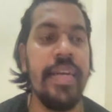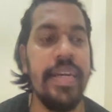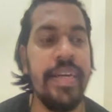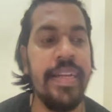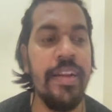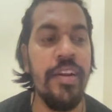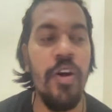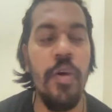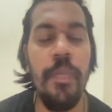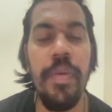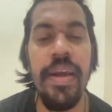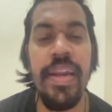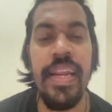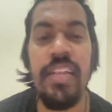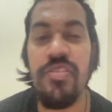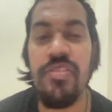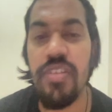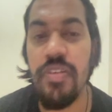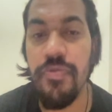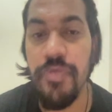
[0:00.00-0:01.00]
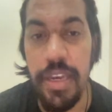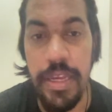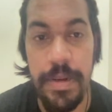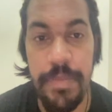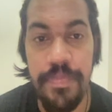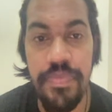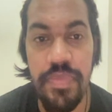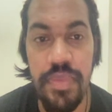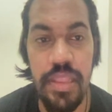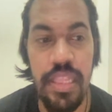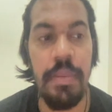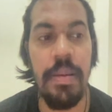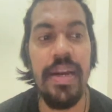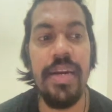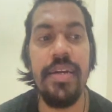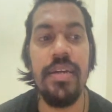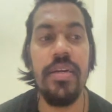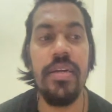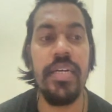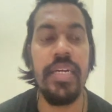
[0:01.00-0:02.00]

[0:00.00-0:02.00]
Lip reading: drop a ransomware, they might